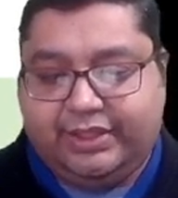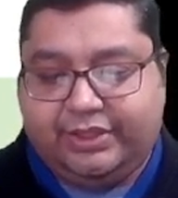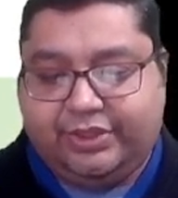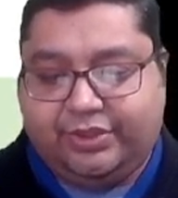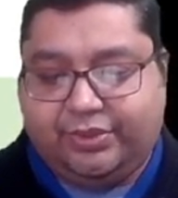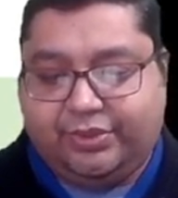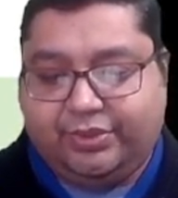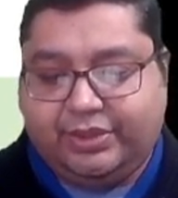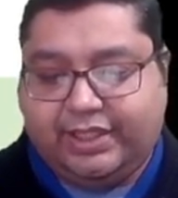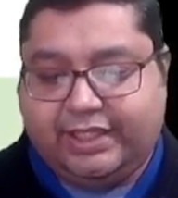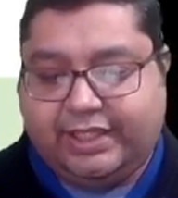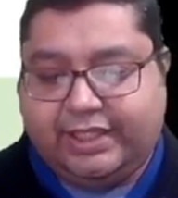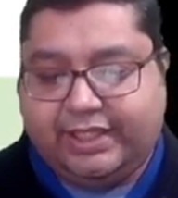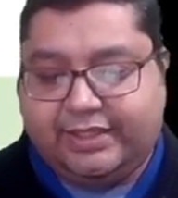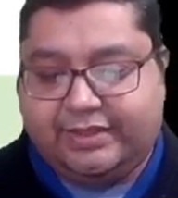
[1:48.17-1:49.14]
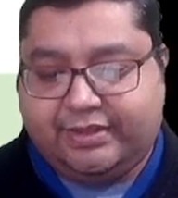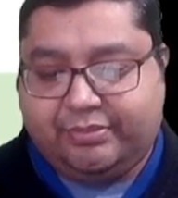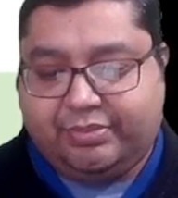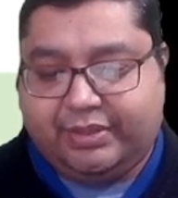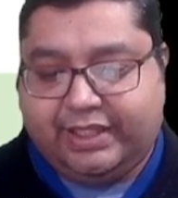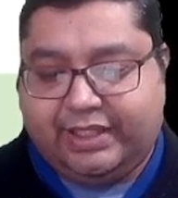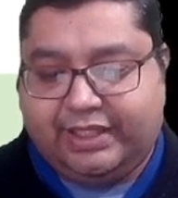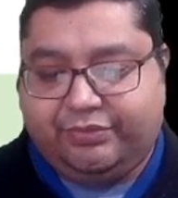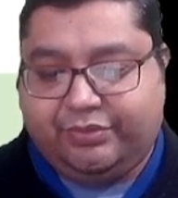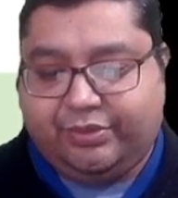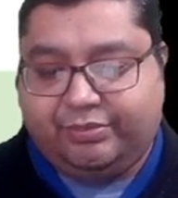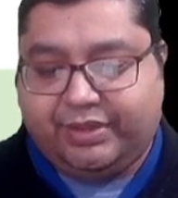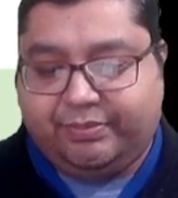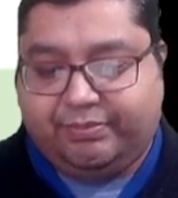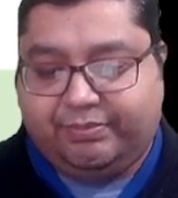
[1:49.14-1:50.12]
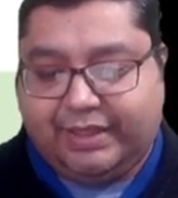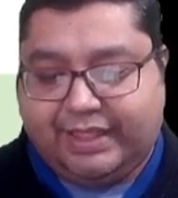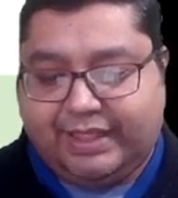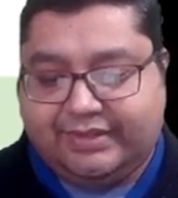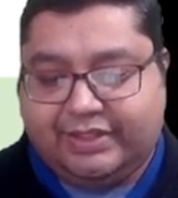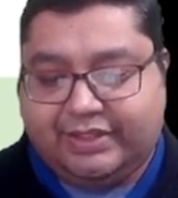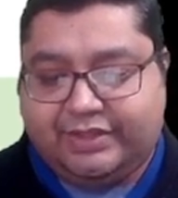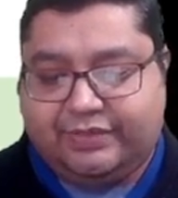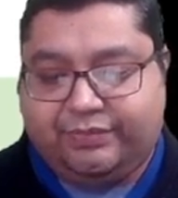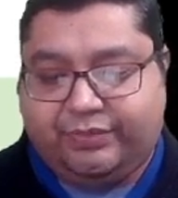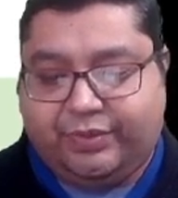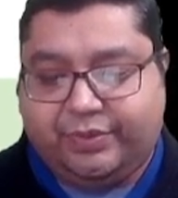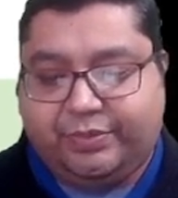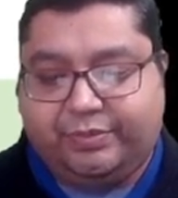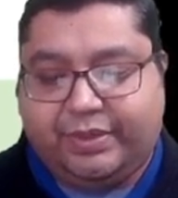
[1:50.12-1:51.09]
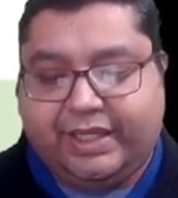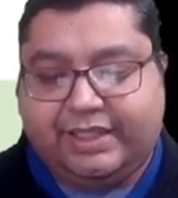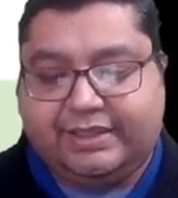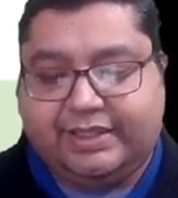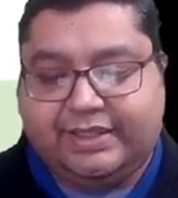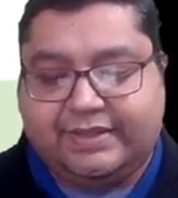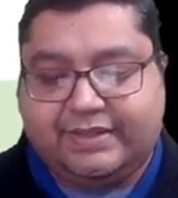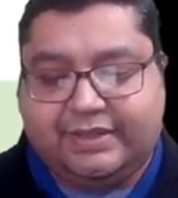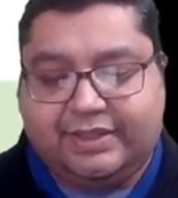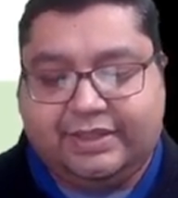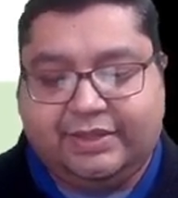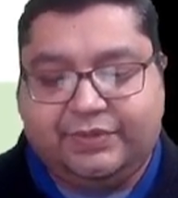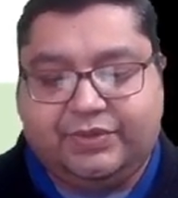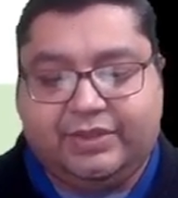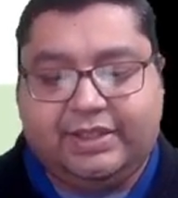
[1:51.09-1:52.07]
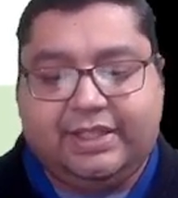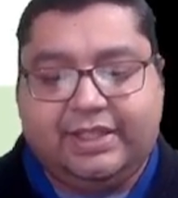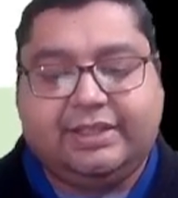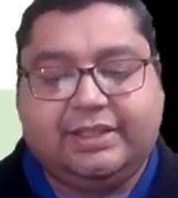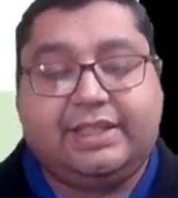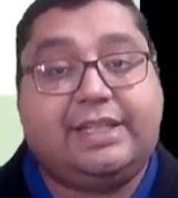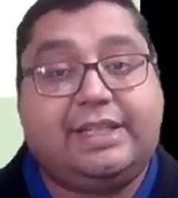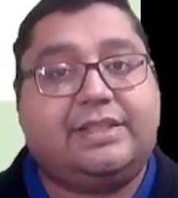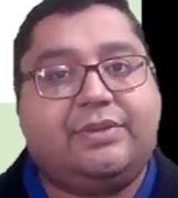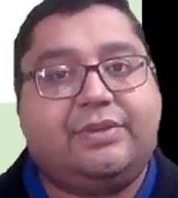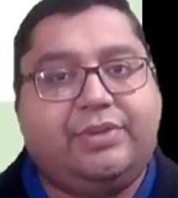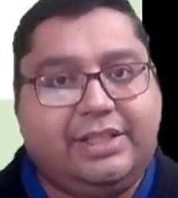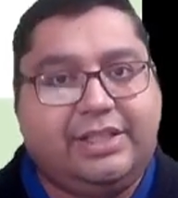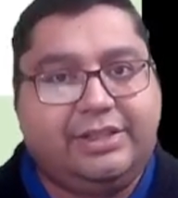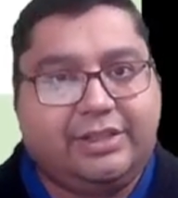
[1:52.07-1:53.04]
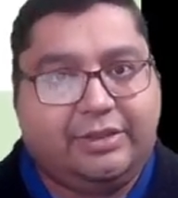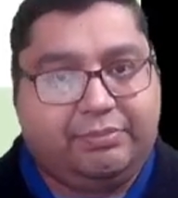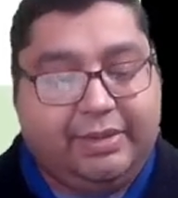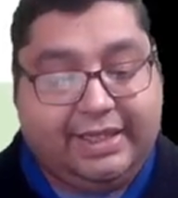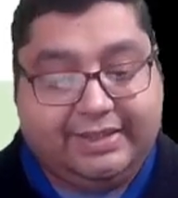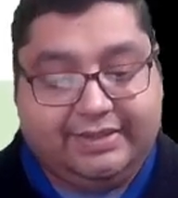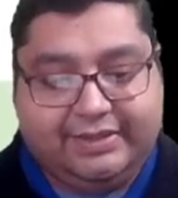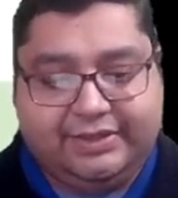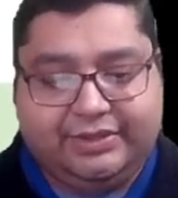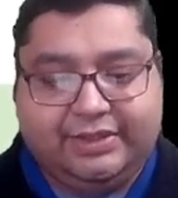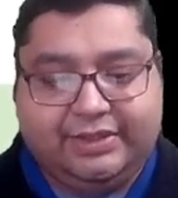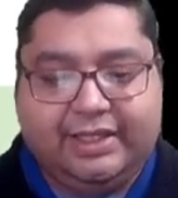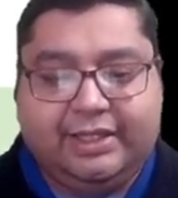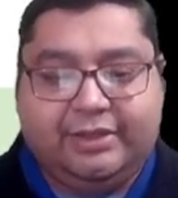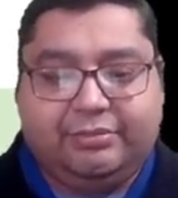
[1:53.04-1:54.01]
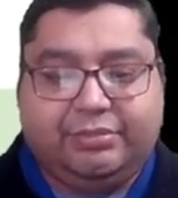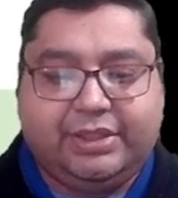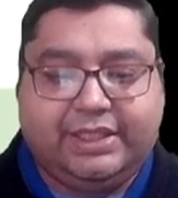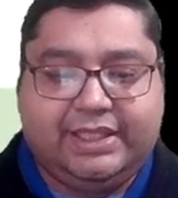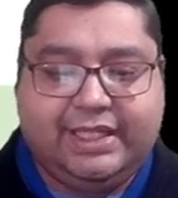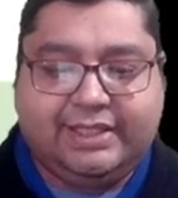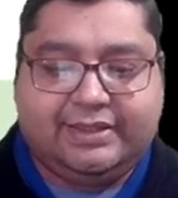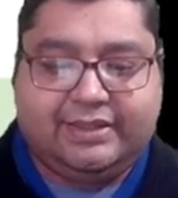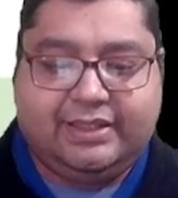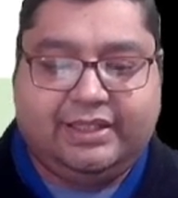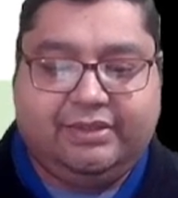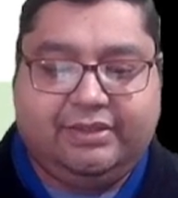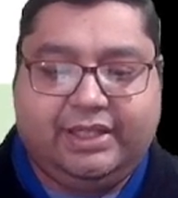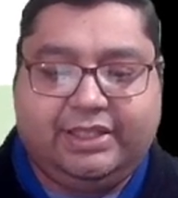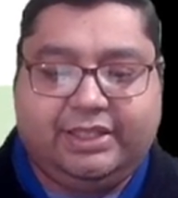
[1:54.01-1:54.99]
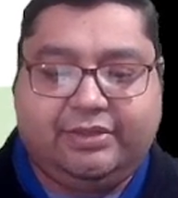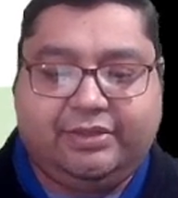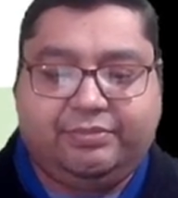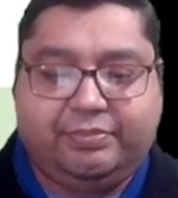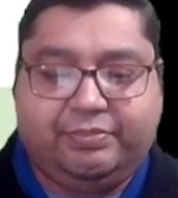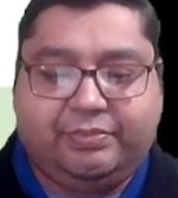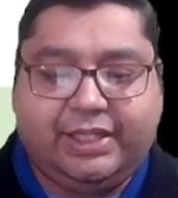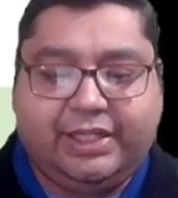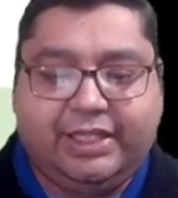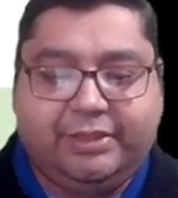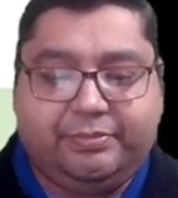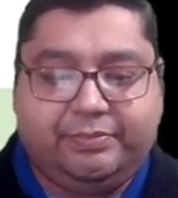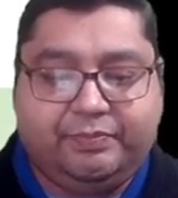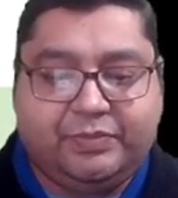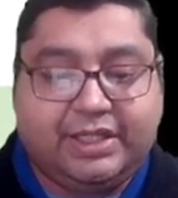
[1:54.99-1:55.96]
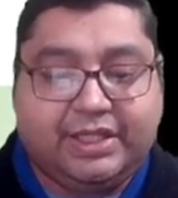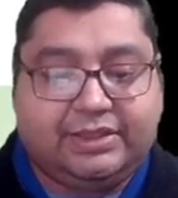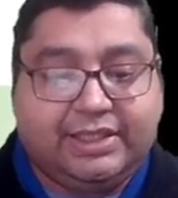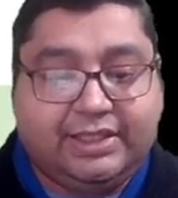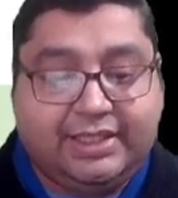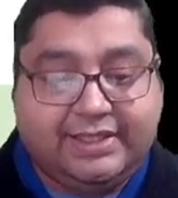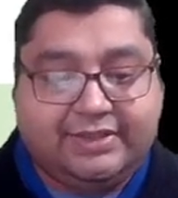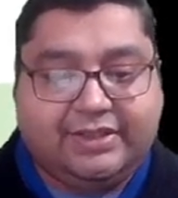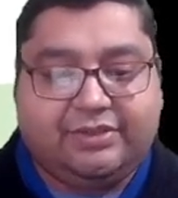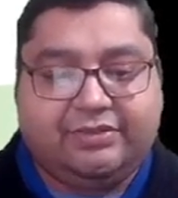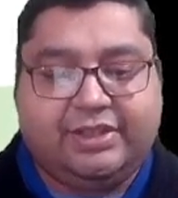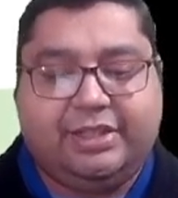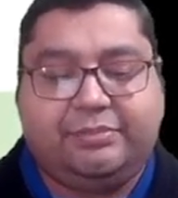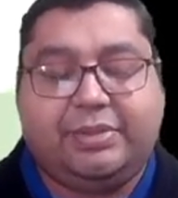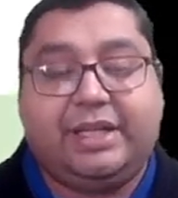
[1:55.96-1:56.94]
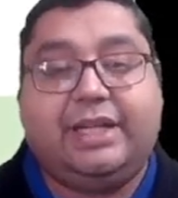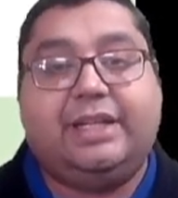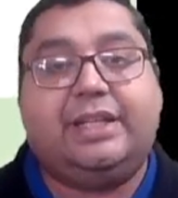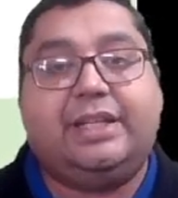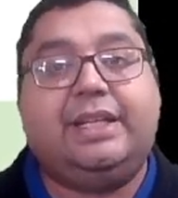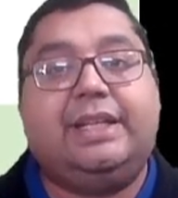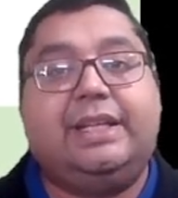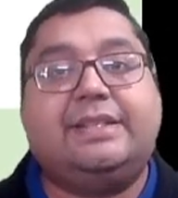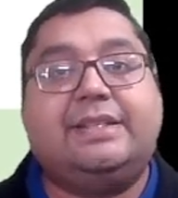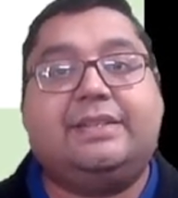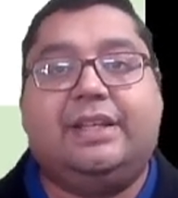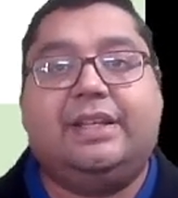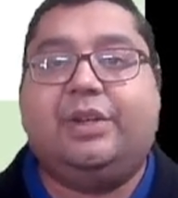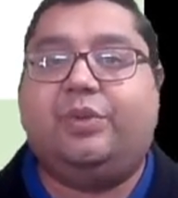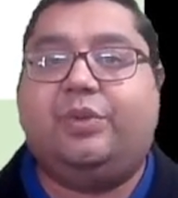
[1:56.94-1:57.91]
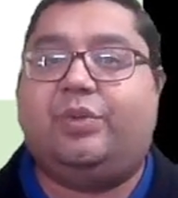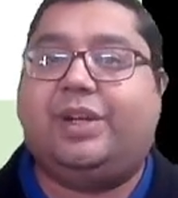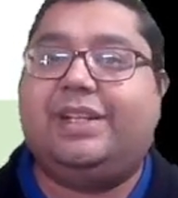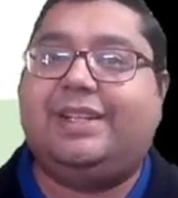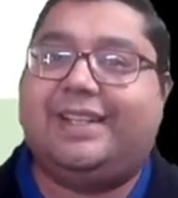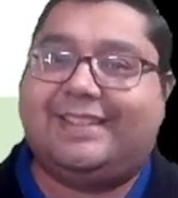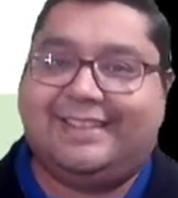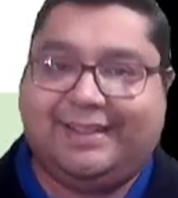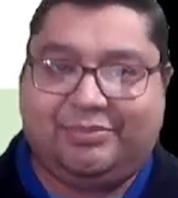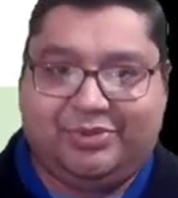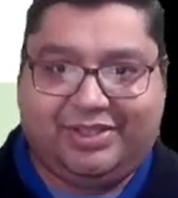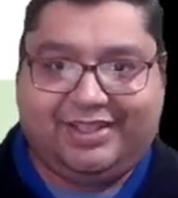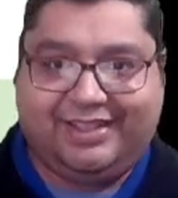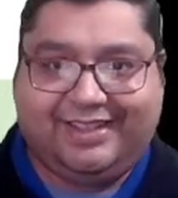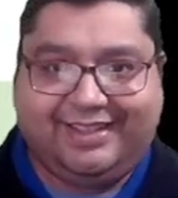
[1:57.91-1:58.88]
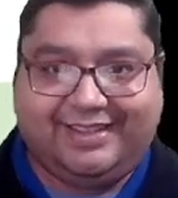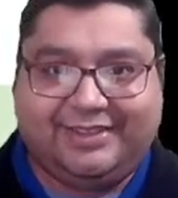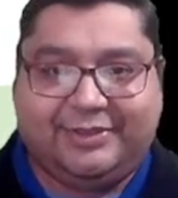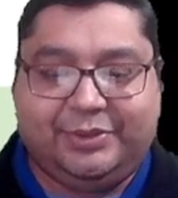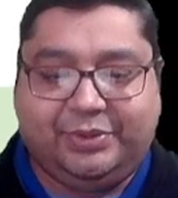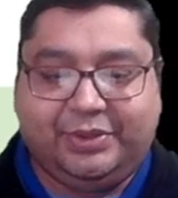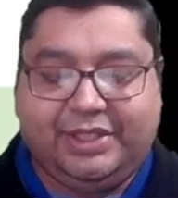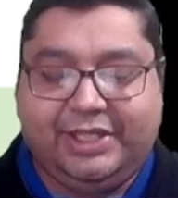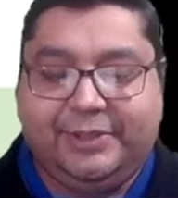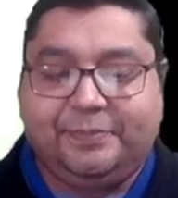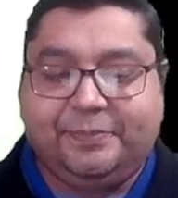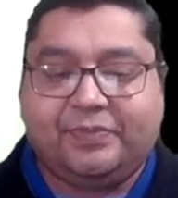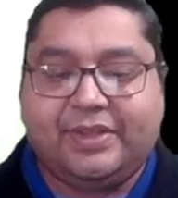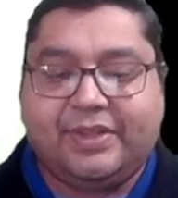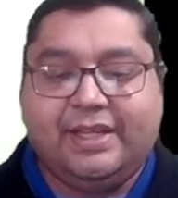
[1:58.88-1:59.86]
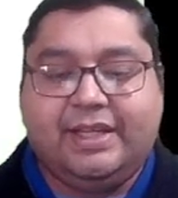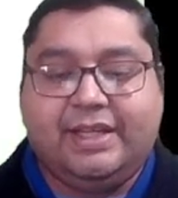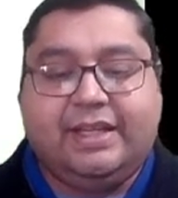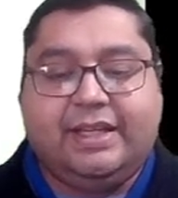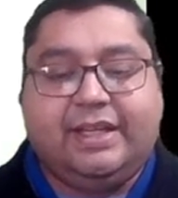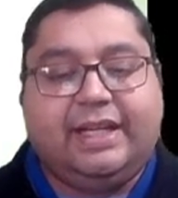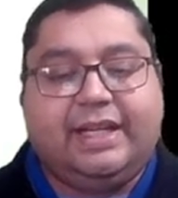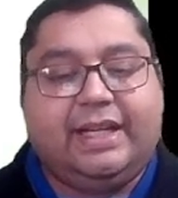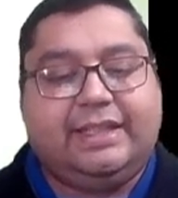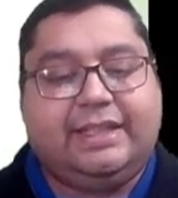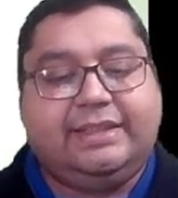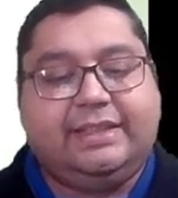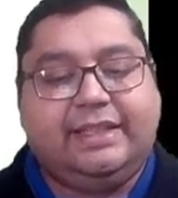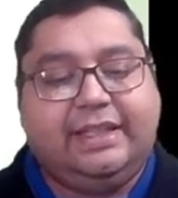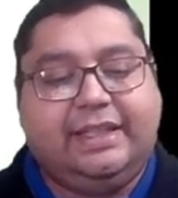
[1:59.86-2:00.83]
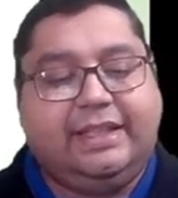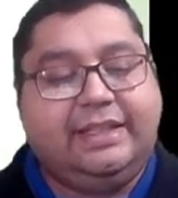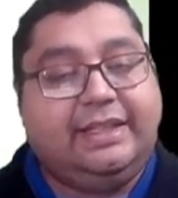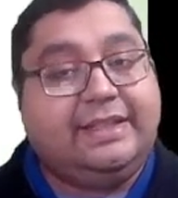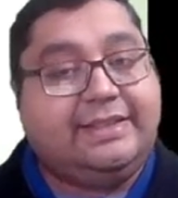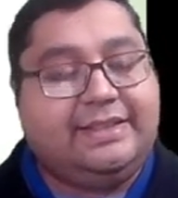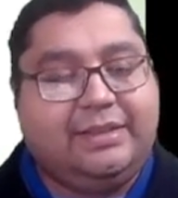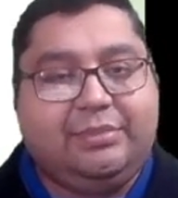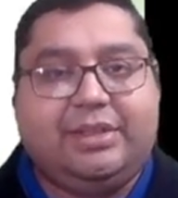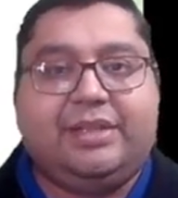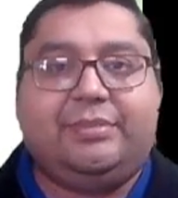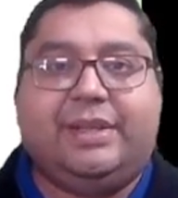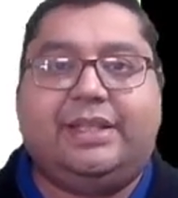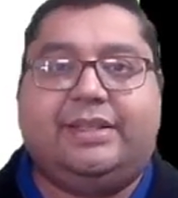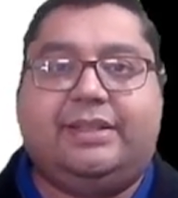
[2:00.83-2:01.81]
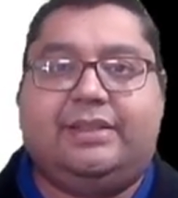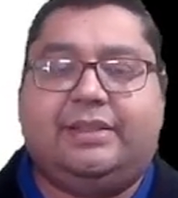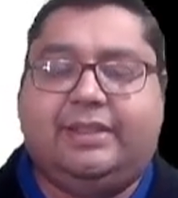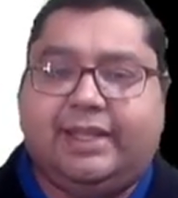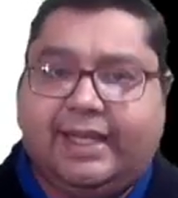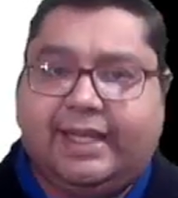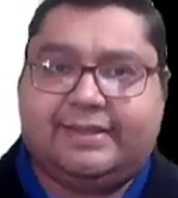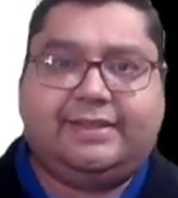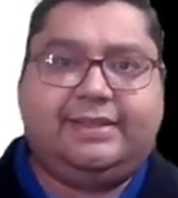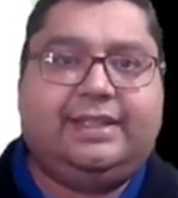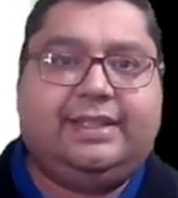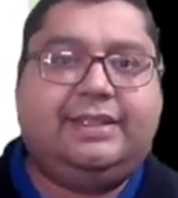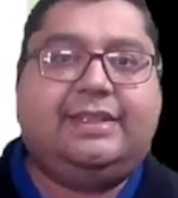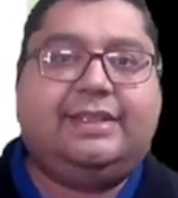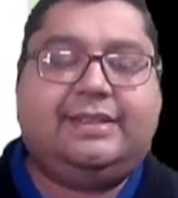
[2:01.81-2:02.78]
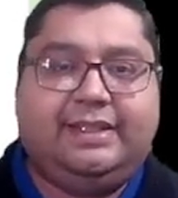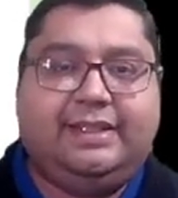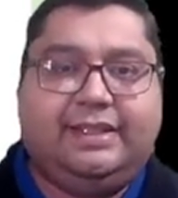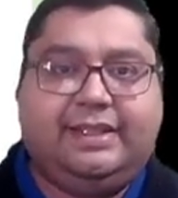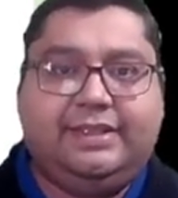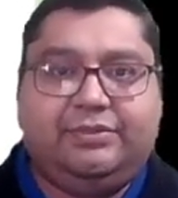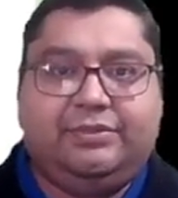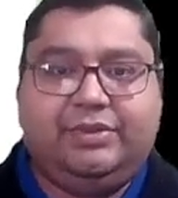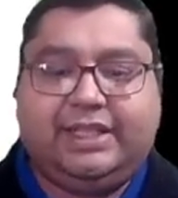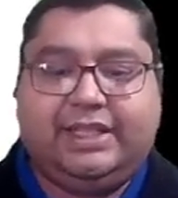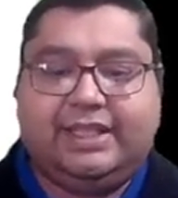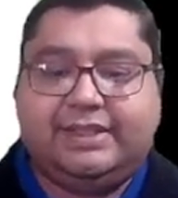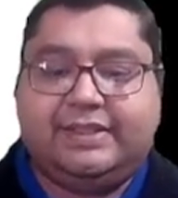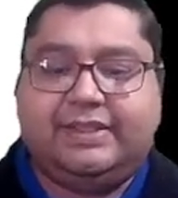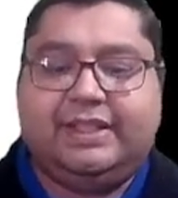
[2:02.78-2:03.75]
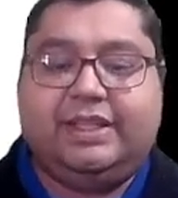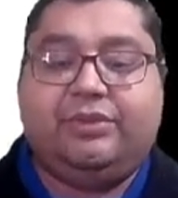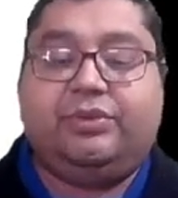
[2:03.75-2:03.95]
They all are getting supply from the plexus formed by these nerves that is the pharyngeal plexus but yes levator veli uh, the tensor veli palatini is one exception here okay and in a similar manner last in this series we can say we